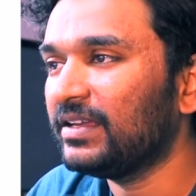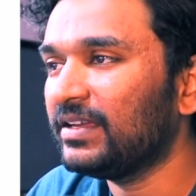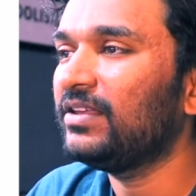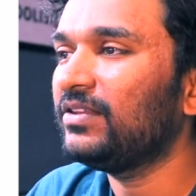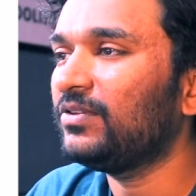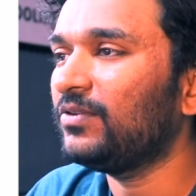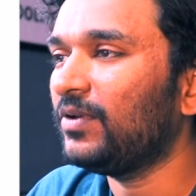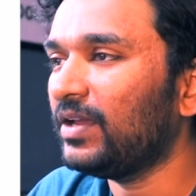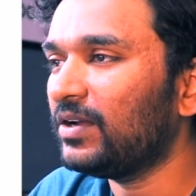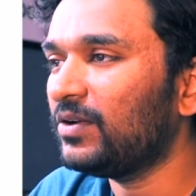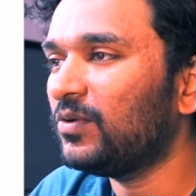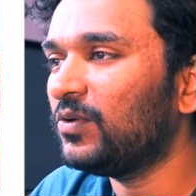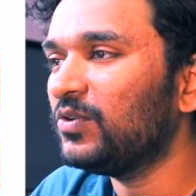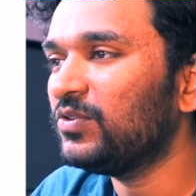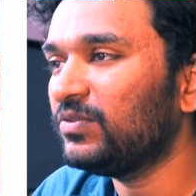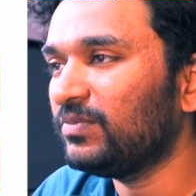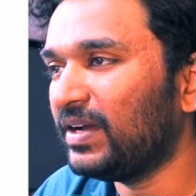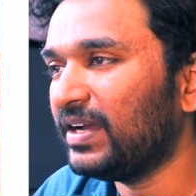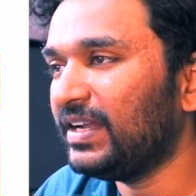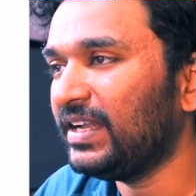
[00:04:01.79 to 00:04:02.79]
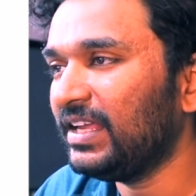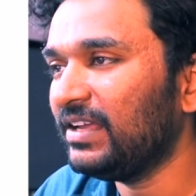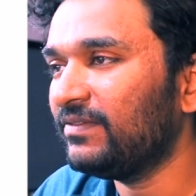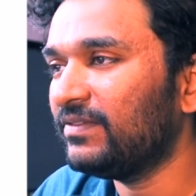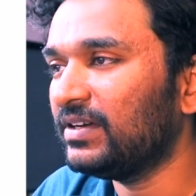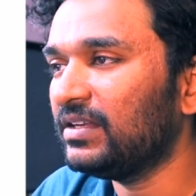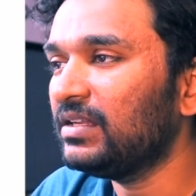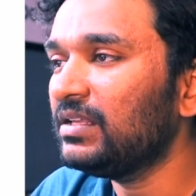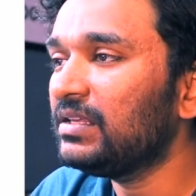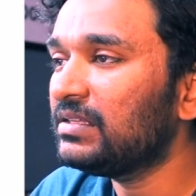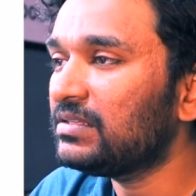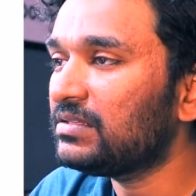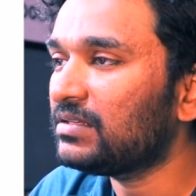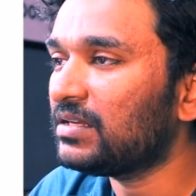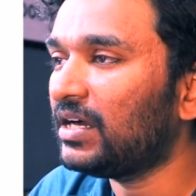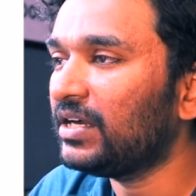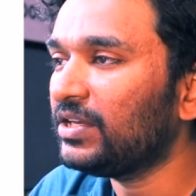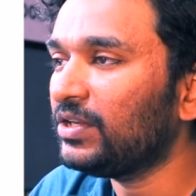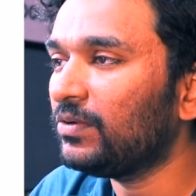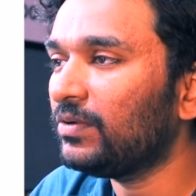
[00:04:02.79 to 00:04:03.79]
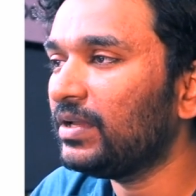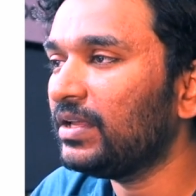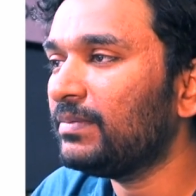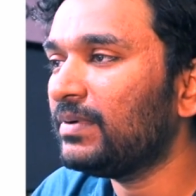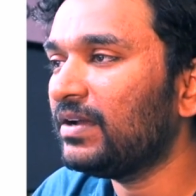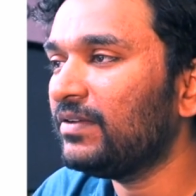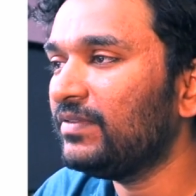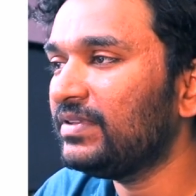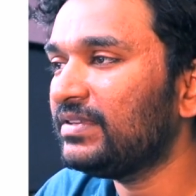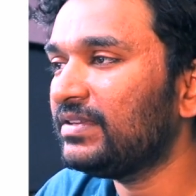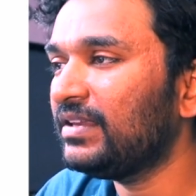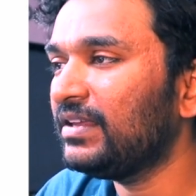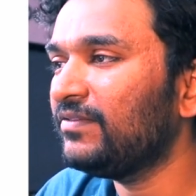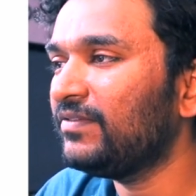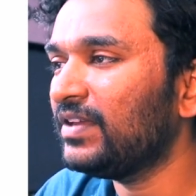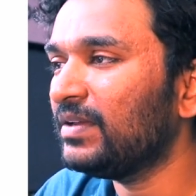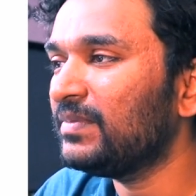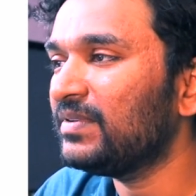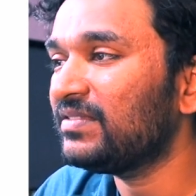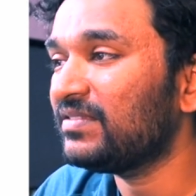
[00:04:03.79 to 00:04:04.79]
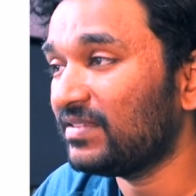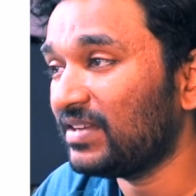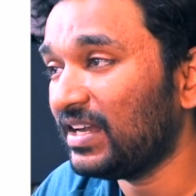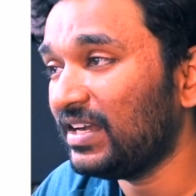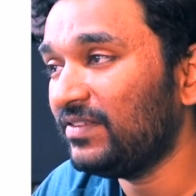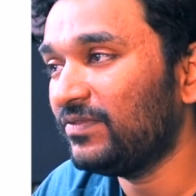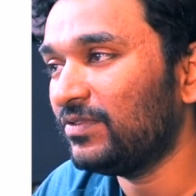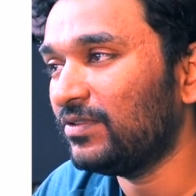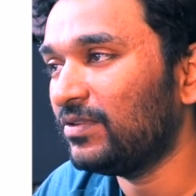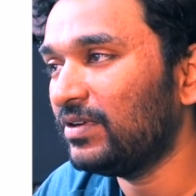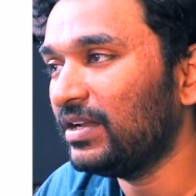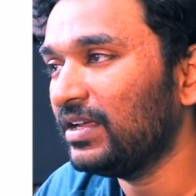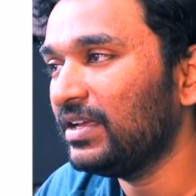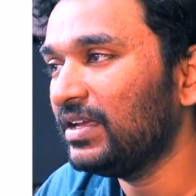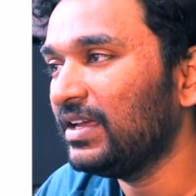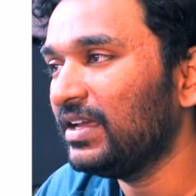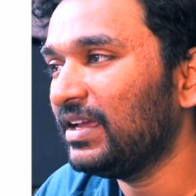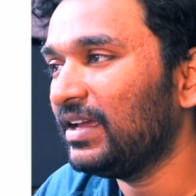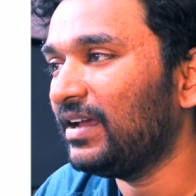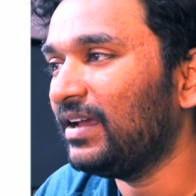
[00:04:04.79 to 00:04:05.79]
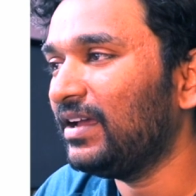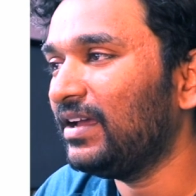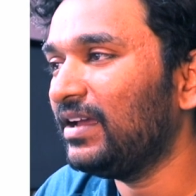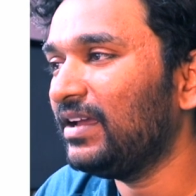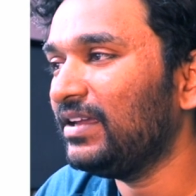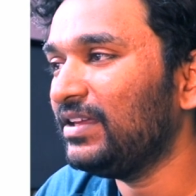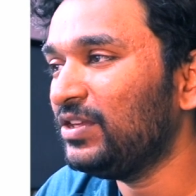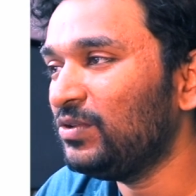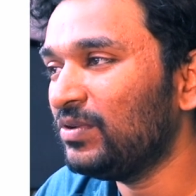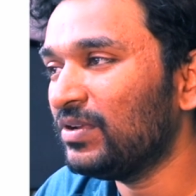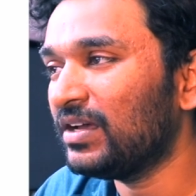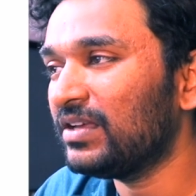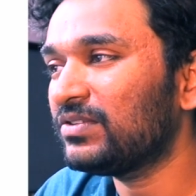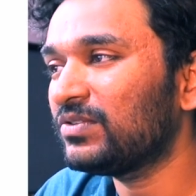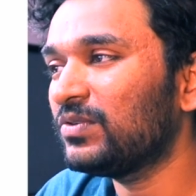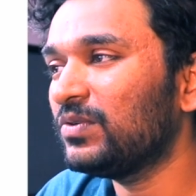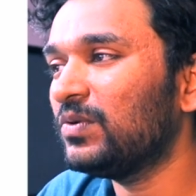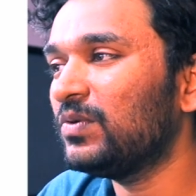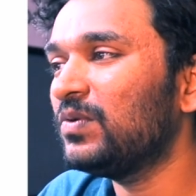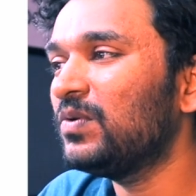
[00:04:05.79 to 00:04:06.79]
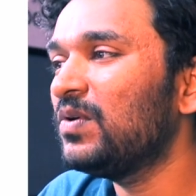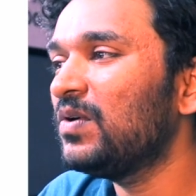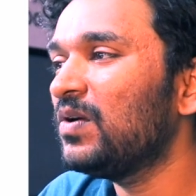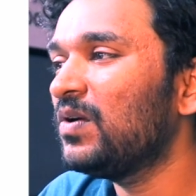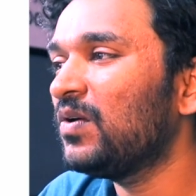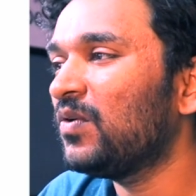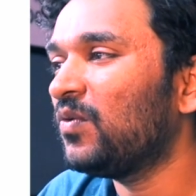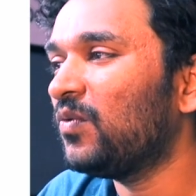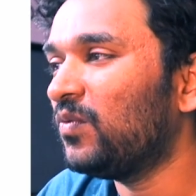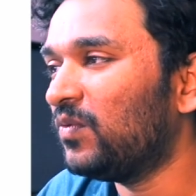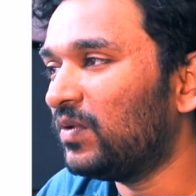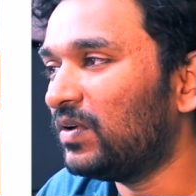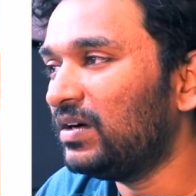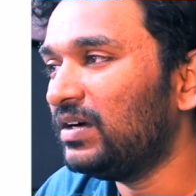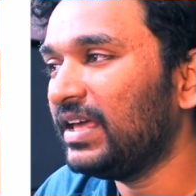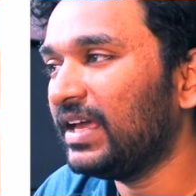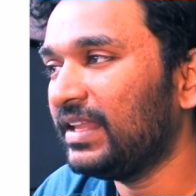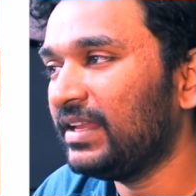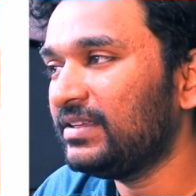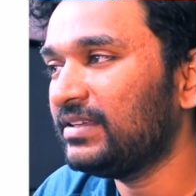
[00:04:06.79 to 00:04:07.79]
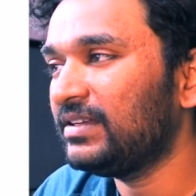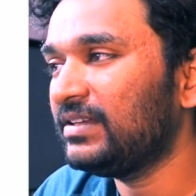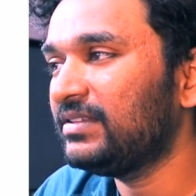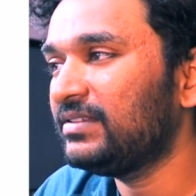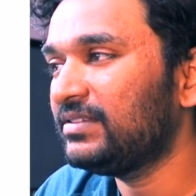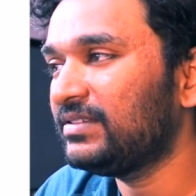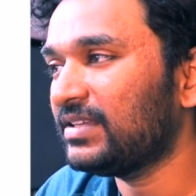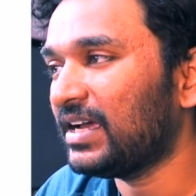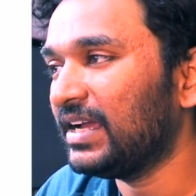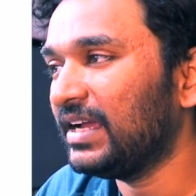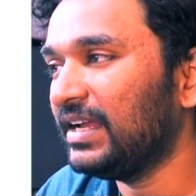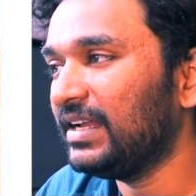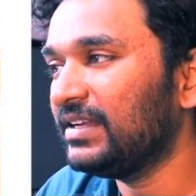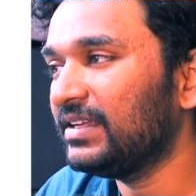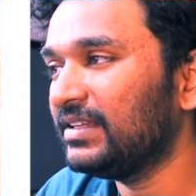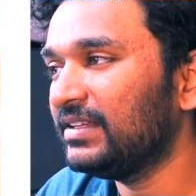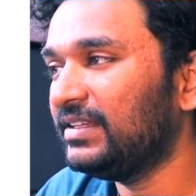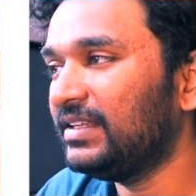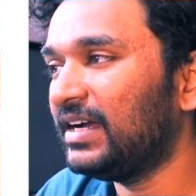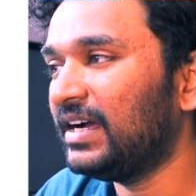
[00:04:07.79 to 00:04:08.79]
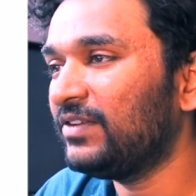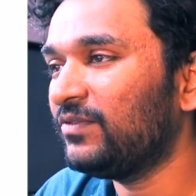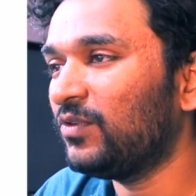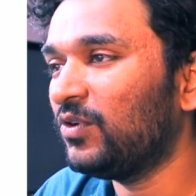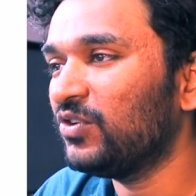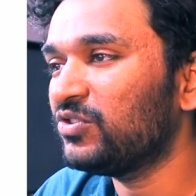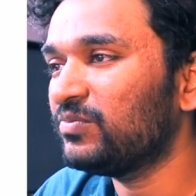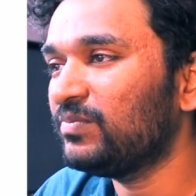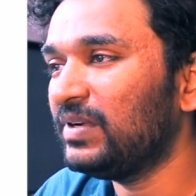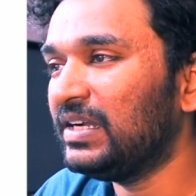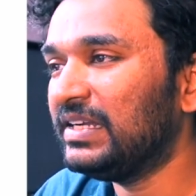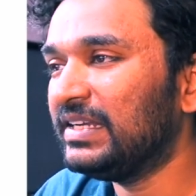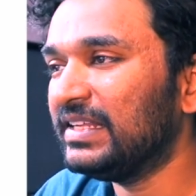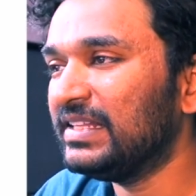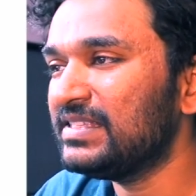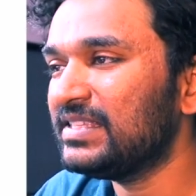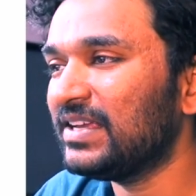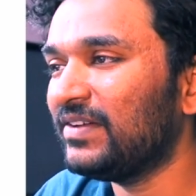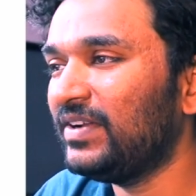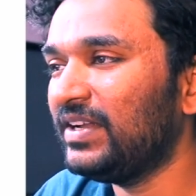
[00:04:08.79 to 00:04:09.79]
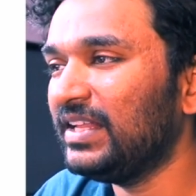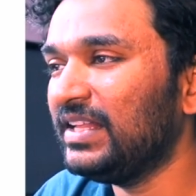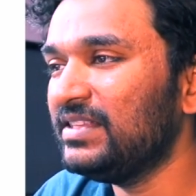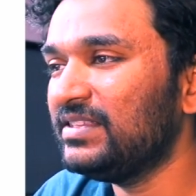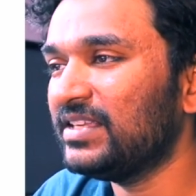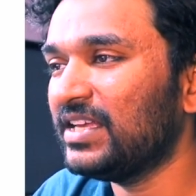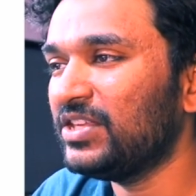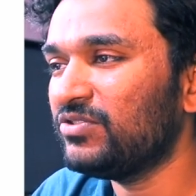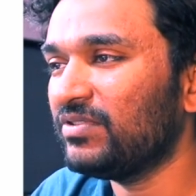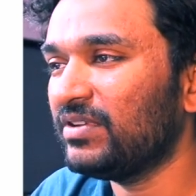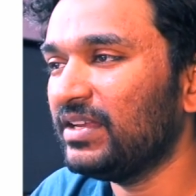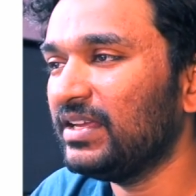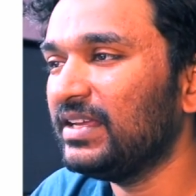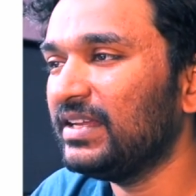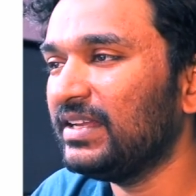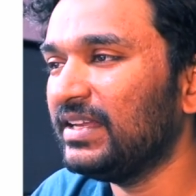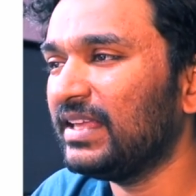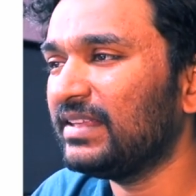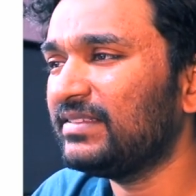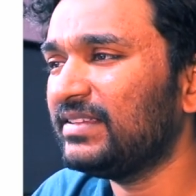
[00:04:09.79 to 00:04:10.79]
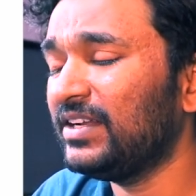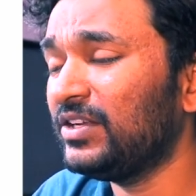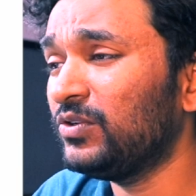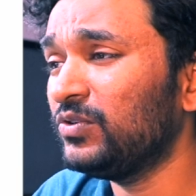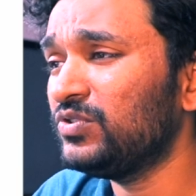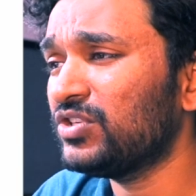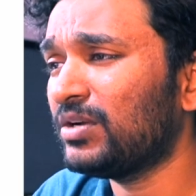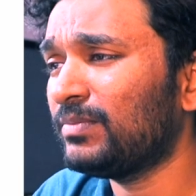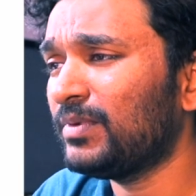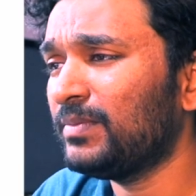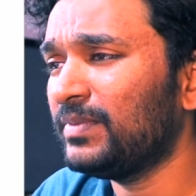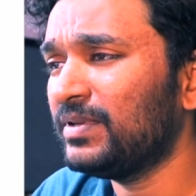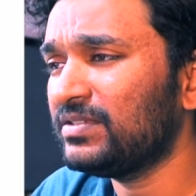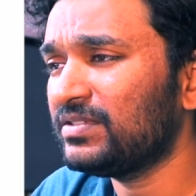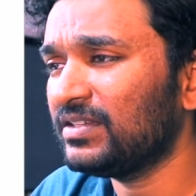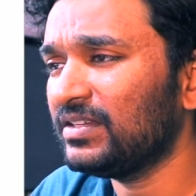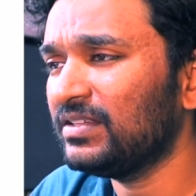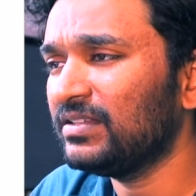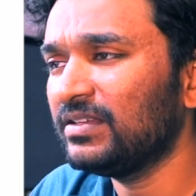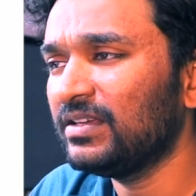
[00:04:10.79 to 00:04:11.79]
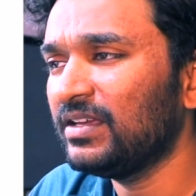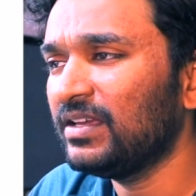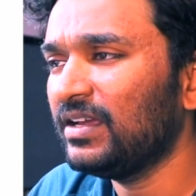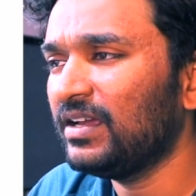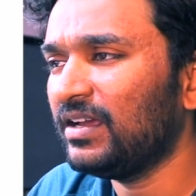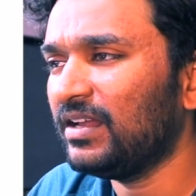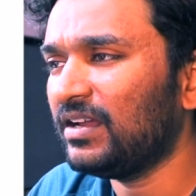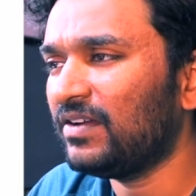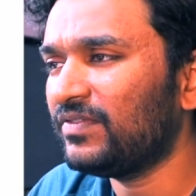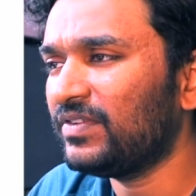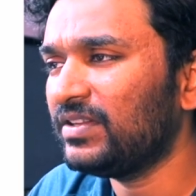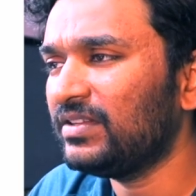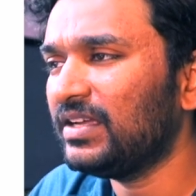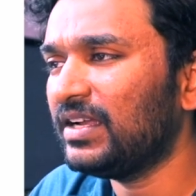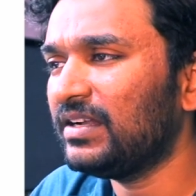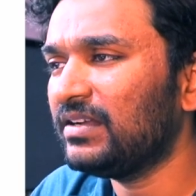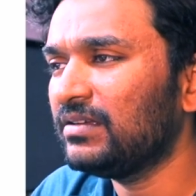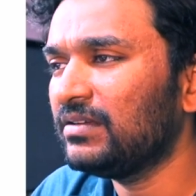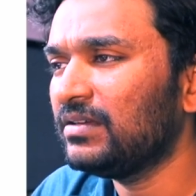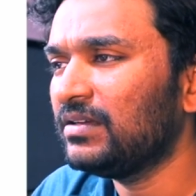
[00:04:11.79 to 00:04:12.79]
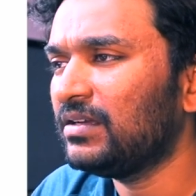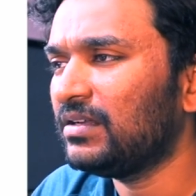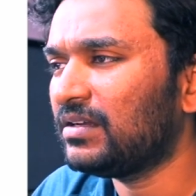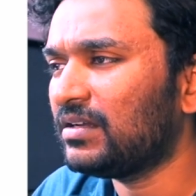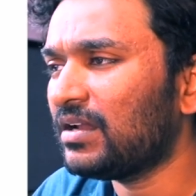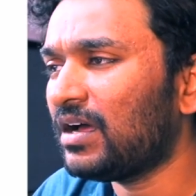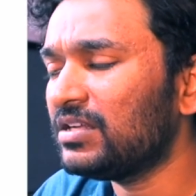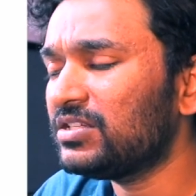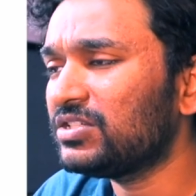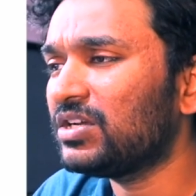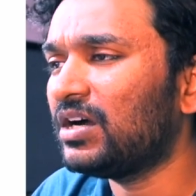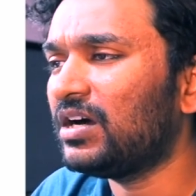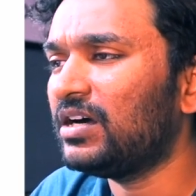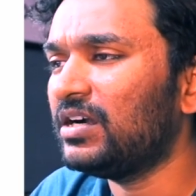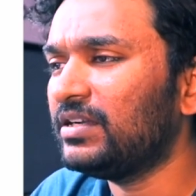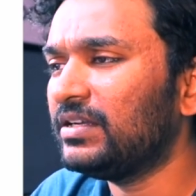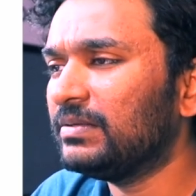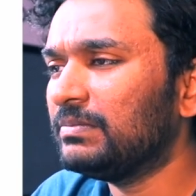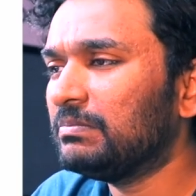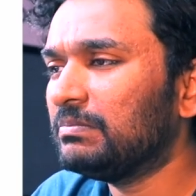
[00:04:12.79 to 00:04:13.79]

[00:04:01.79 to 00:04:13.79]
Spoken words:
So here goes my day one. Start your day by visiting famous Red Fort, a UNESCO World Heritage Site that was built in 17th century. Next, head to Jama Masjid. And after that, Rajghat.